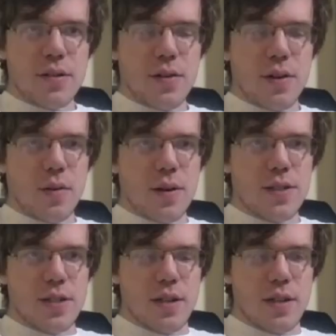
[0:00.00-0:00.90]
a great
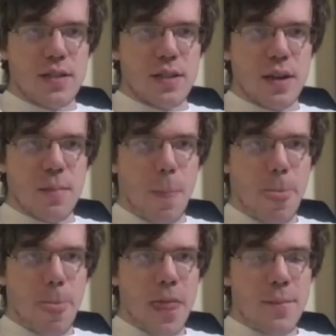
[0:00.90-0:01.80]
question, and it's something
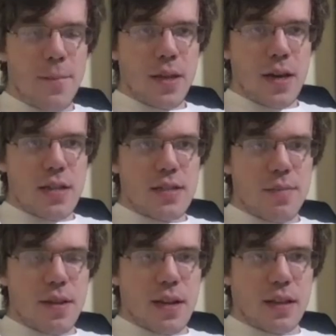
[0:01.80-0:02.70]

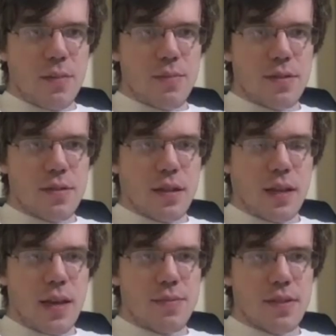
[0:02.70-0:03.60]

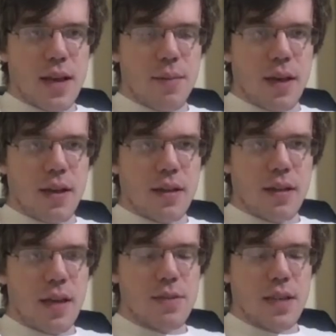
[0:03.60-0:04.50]
that keeps coming
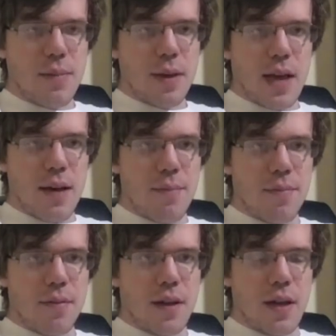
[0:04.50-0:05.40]

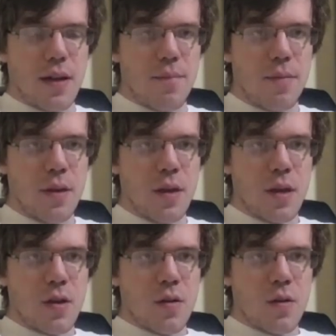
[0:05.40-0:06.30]
up
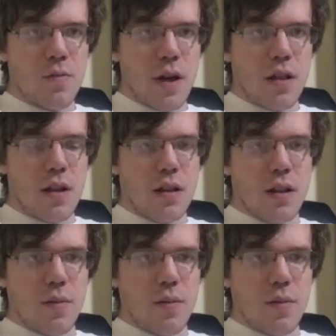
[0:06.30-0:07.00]
regularly